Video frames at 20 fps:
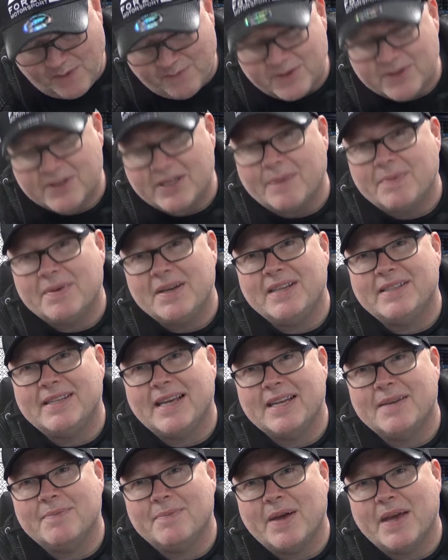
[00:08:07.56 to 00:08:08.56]
of a Japanese
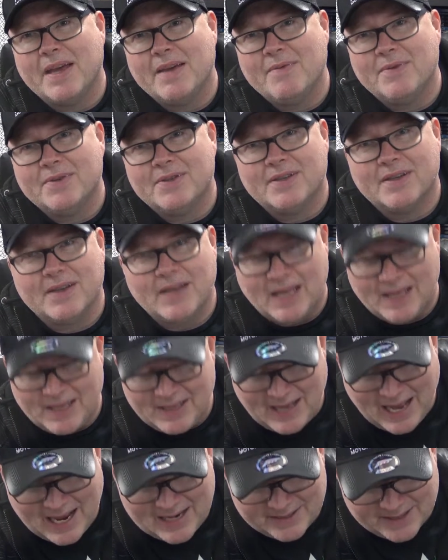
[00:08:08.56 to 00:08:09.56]
anime which
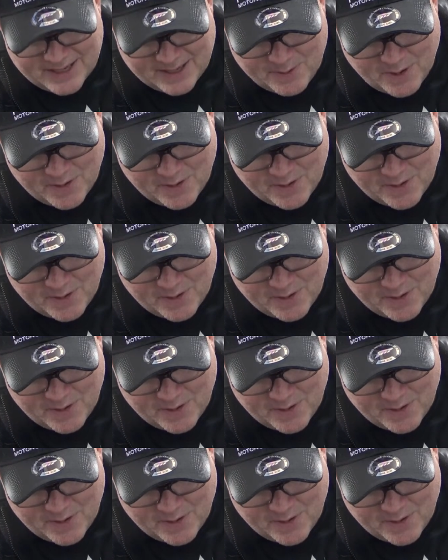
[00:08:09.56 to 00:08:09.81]
has come